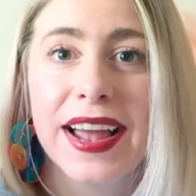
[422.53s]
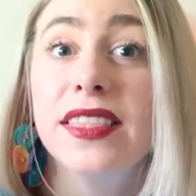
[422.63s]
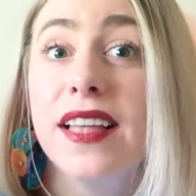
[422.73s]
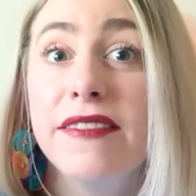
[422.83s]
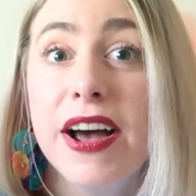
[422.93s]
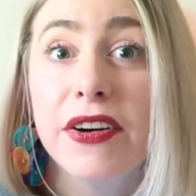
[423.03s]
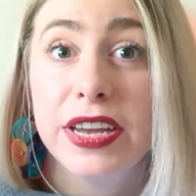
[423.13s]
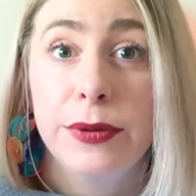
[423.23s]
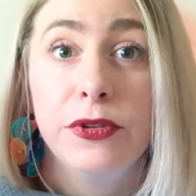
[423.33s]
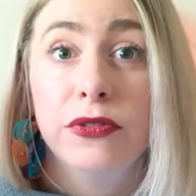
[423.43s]
I love how it
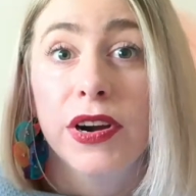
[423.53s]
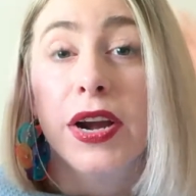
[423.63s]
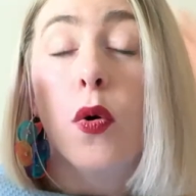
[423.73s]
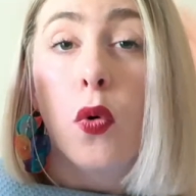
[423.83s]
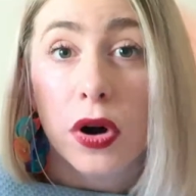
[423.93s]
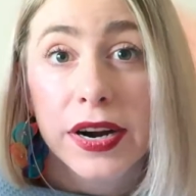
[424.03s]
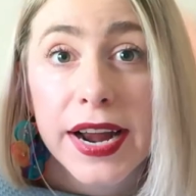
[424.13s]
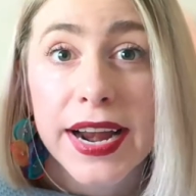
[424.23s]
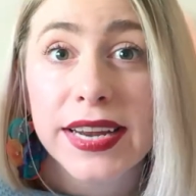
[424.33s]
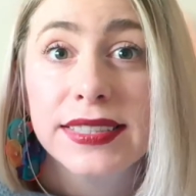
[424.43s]
keeps you very
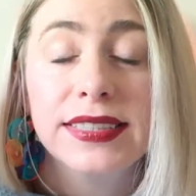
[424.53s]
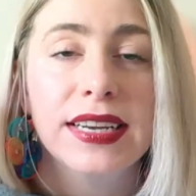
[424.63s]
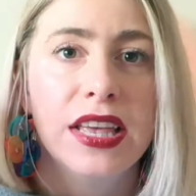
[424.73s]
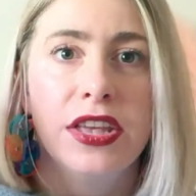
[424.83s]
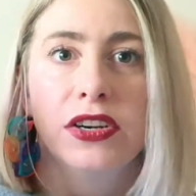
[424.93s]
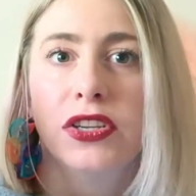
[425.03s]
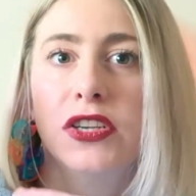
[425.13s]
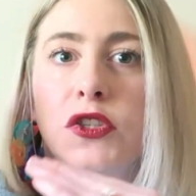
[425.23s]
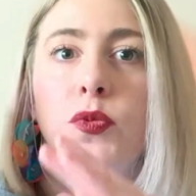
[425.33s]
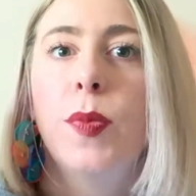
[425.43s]
organized. There's a
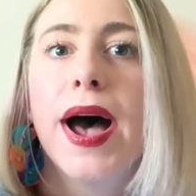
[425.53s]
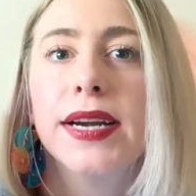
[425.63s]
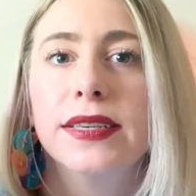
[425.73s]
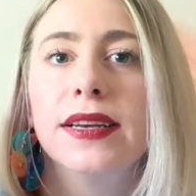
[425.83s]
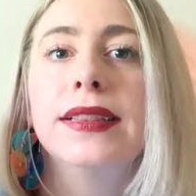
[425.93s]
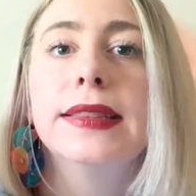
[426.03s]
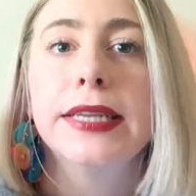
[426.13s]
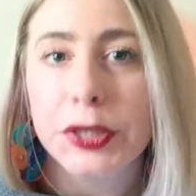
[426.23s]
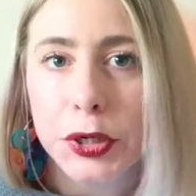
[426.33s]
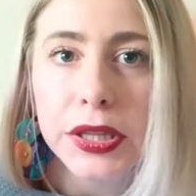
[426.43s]
spot
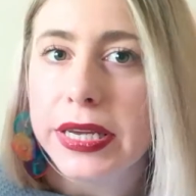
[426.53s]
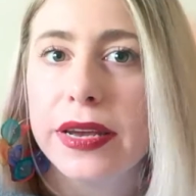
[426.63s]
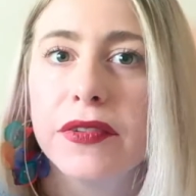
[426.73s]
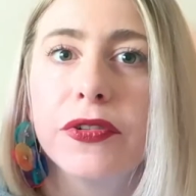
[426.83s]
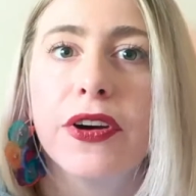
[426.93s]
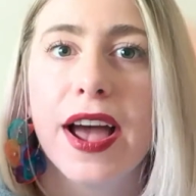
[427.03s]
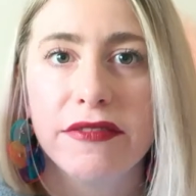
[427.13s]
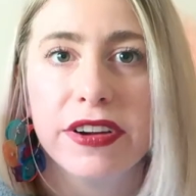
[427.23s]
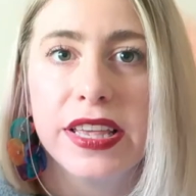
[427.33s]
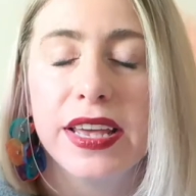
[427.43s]
literally for
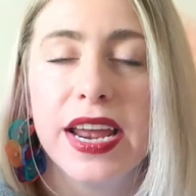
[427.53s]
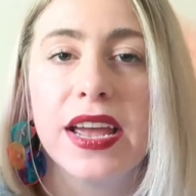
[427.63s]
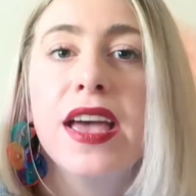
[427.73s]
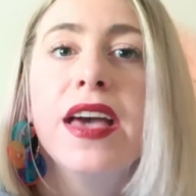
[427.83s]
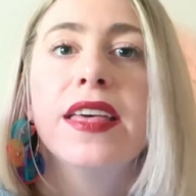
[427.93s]
everything.